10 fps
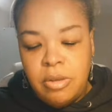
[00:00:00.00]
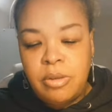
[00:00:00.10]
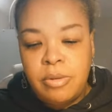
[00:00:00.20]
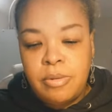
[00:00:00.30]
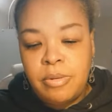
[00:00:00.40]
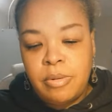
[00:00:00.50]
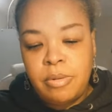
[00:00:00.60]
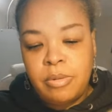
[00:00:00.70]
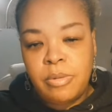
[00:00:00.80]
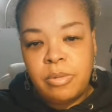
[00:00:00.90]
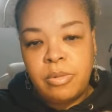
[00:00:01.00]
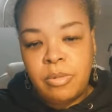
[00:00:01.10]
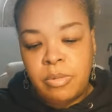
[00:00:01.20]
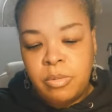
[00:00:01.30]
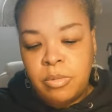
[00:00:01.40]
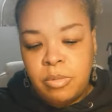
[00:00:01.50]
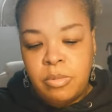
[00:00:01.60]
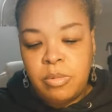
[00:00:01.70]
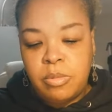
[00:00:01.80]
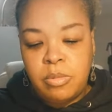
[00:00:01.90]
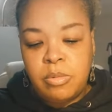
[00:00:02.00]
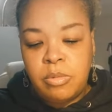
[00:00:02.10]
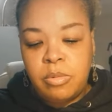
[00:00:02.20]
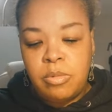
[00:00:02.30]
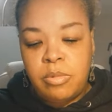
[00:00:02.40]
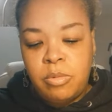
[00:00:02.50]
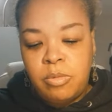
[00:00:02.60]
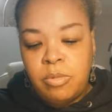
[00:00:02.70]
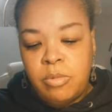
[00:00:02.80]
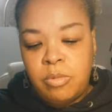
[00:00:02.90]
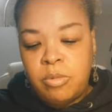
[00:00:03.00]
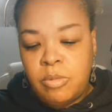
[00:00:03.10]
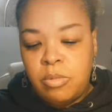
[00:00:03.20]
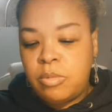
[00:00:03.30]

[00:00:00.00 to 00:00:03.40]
(no one is talking)